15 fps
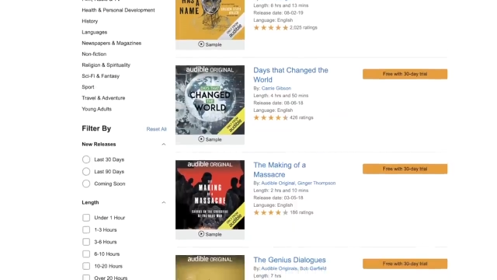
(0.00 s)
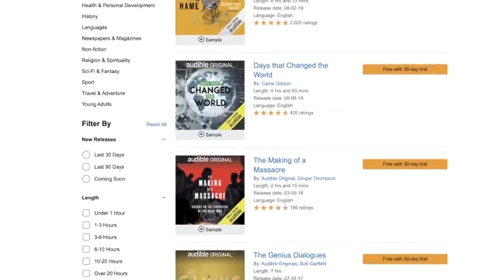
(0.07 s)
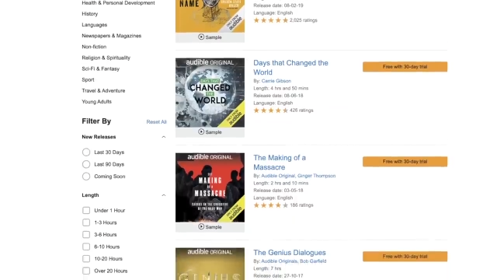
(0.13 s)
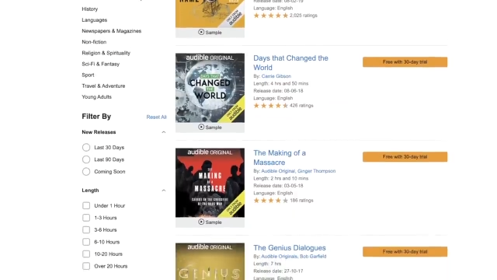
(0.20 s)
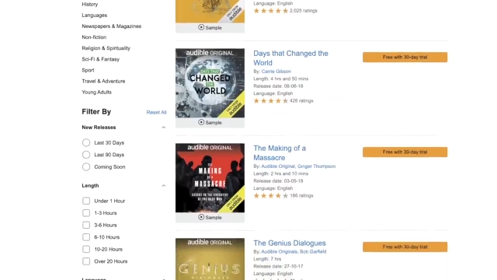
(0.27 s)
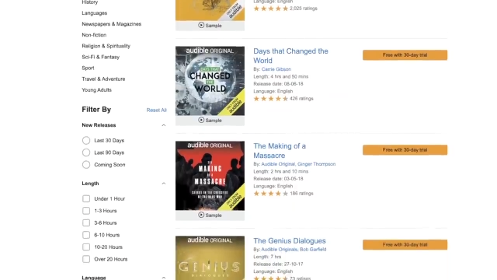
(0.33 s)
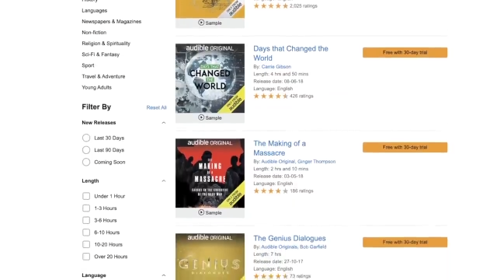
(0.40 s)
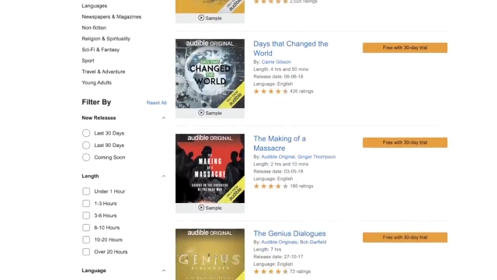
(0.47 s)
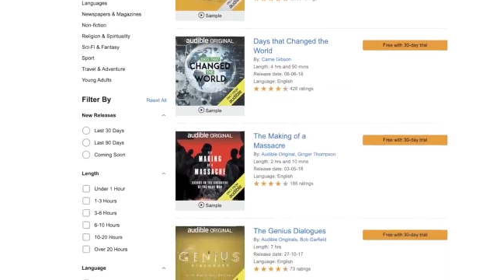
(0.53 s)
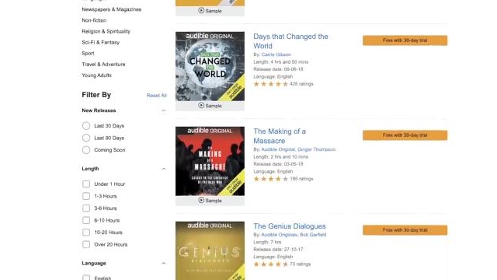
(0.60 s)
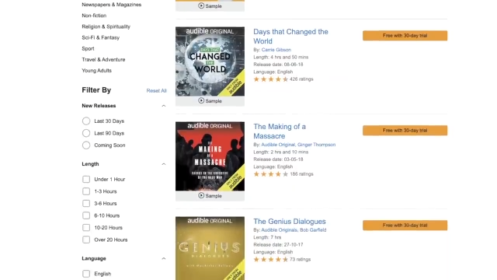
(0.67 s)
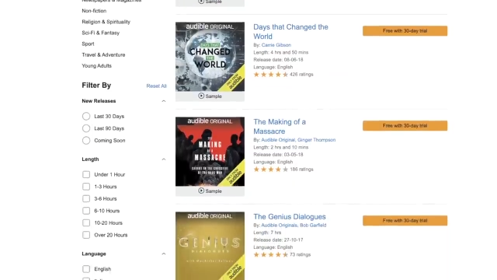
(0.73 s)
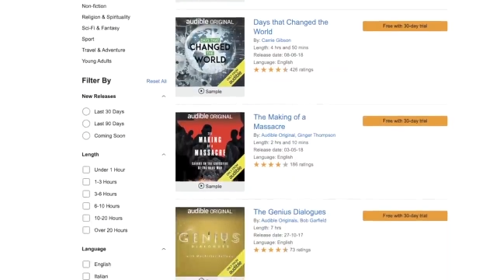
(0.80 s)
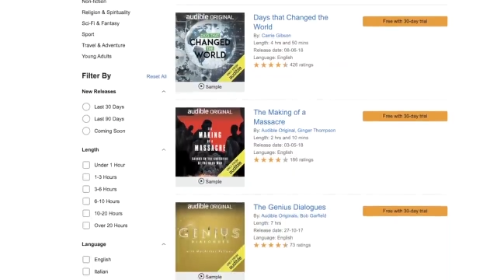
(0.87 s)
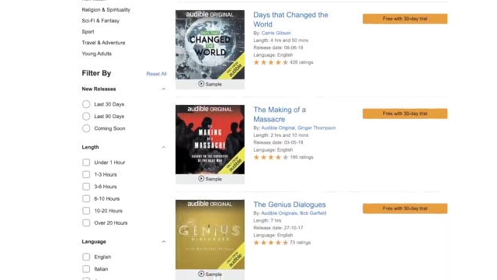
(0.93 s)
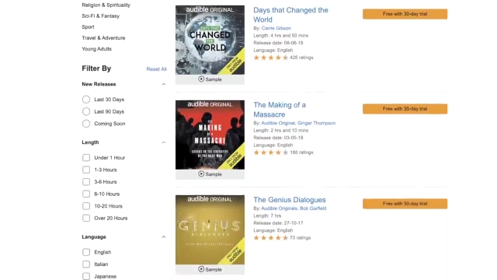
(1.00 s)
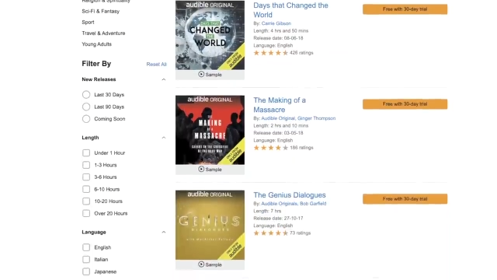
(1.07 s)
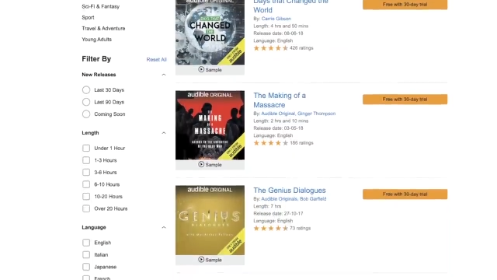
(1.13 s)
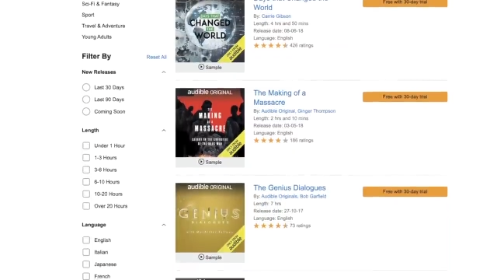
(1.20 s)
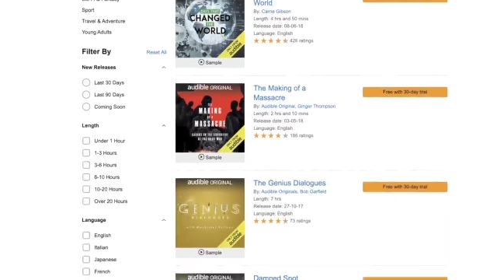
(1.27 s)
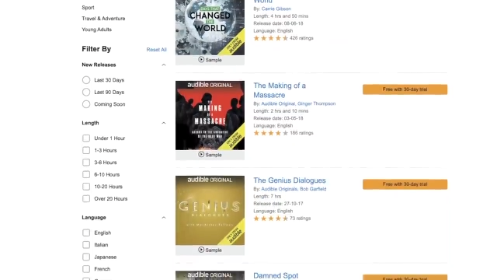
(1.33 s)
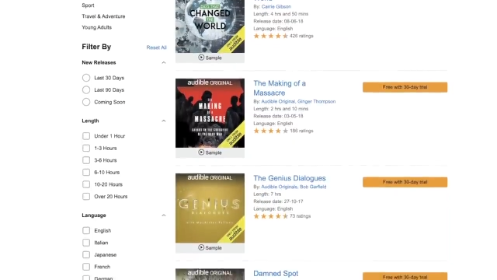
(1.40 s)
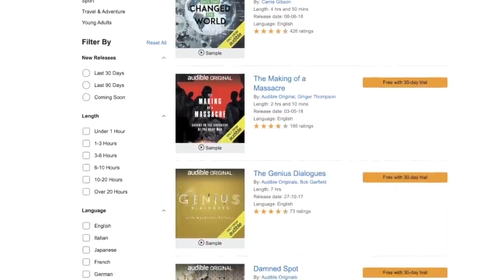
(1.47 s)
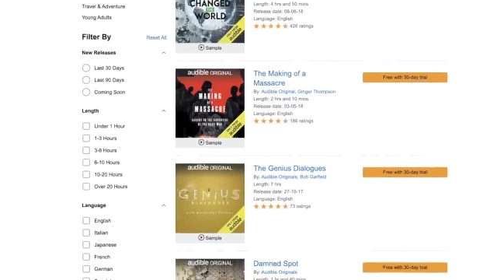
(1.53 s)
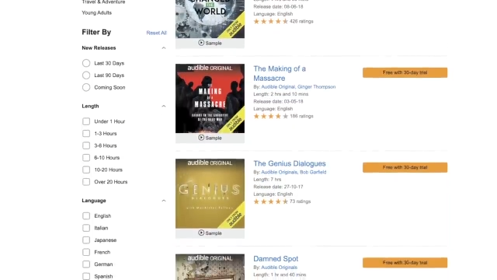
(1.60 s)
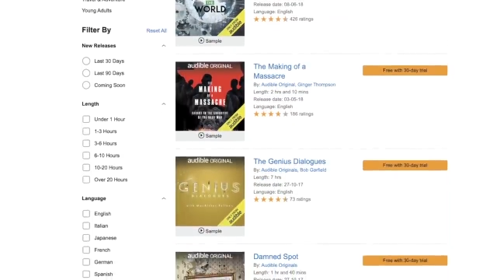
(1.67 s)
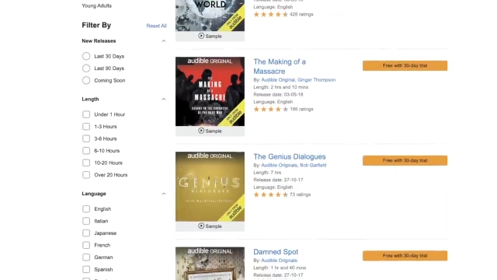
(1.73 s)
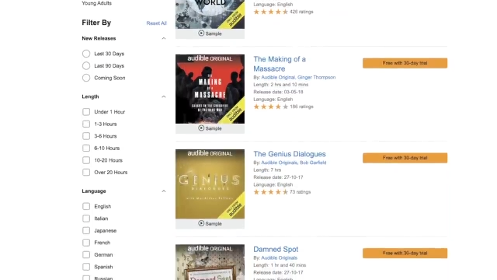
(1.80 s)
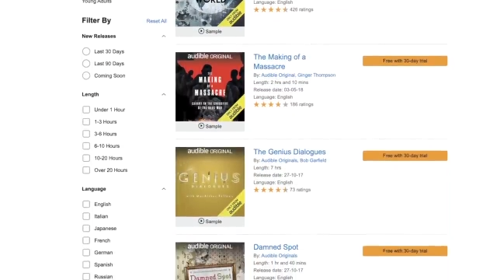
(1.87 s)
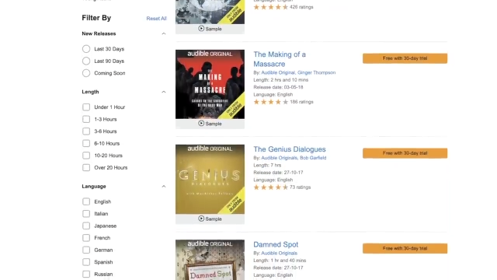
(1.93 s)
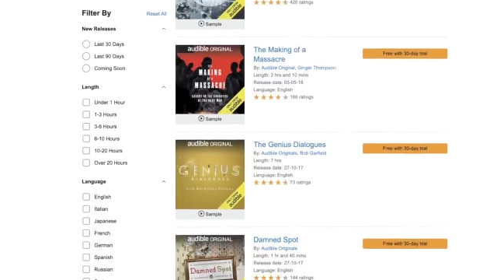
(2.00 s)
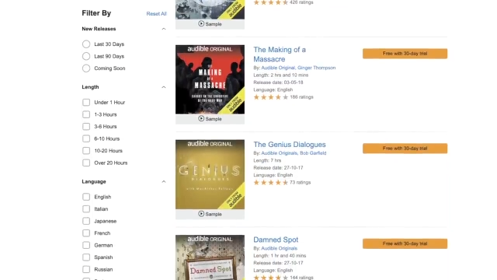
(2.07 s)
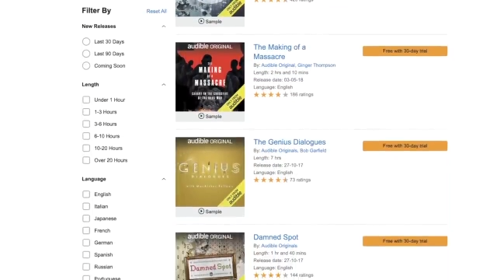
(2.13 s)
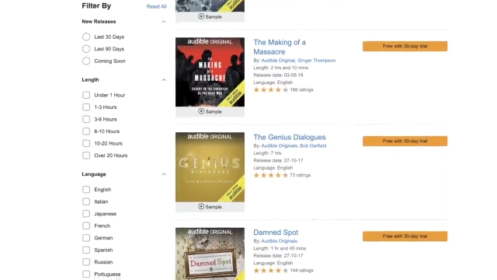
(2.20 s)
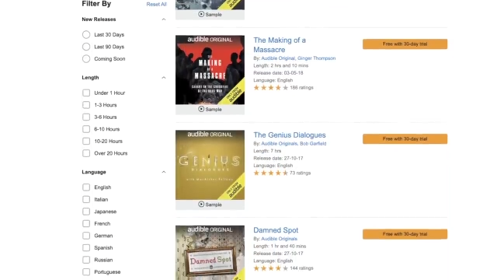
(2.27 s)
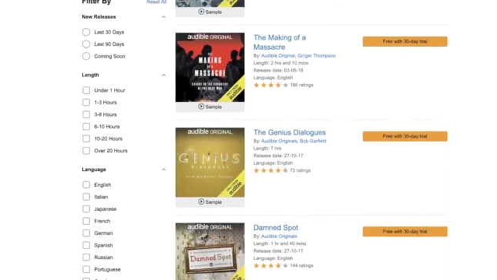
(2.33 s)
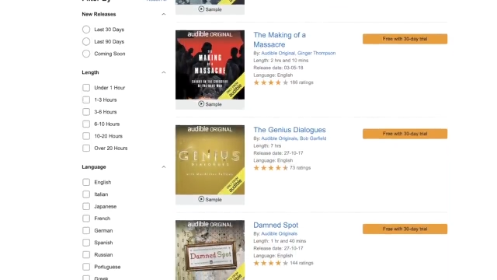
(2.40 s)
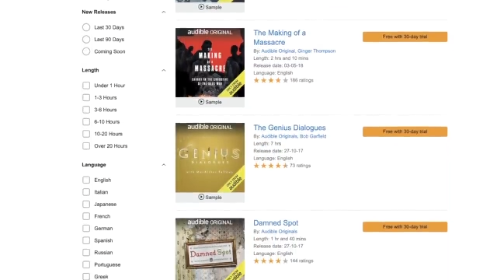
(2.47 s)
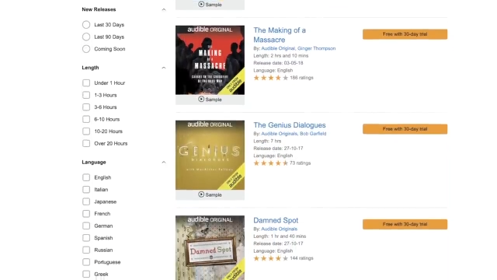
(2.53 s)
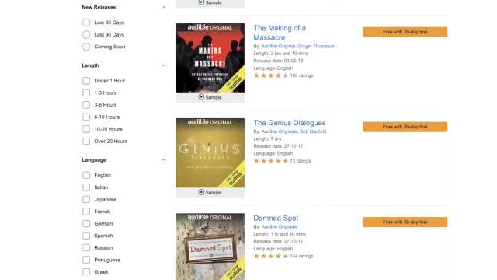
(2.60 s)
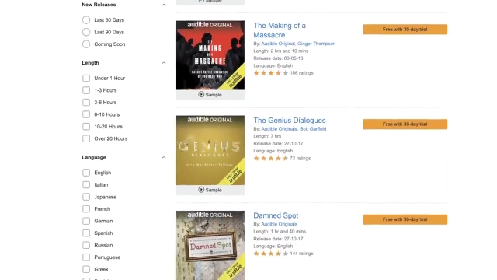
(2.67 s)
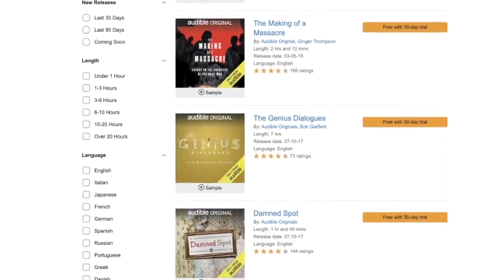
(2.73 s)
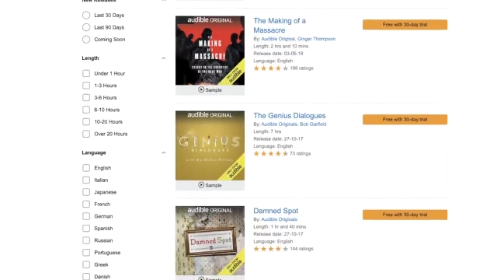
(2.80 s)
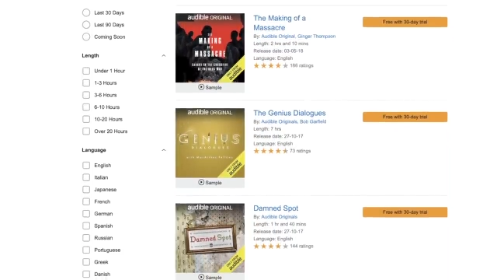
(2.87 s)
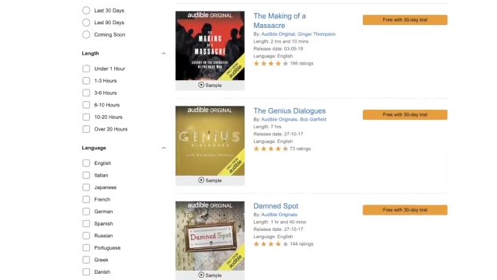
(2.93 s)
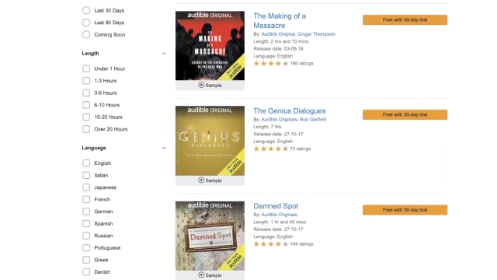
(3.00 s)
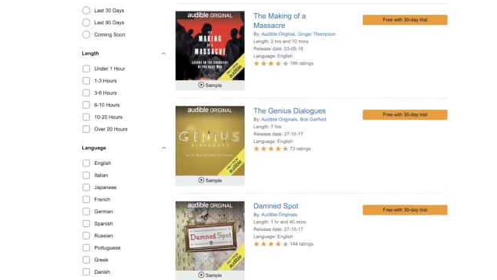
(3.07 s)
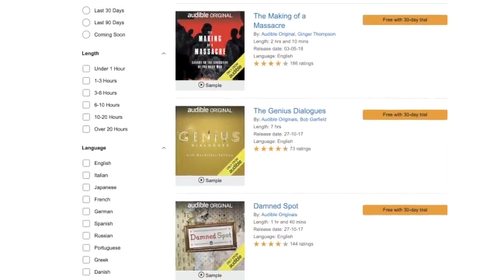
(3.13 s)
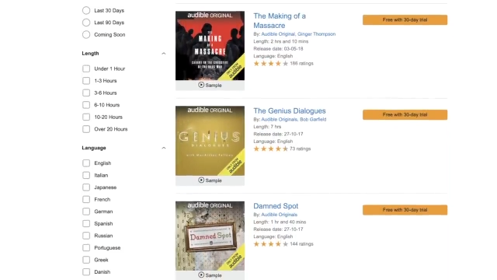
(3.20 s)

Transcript: No face is visible, so there are no lips to read.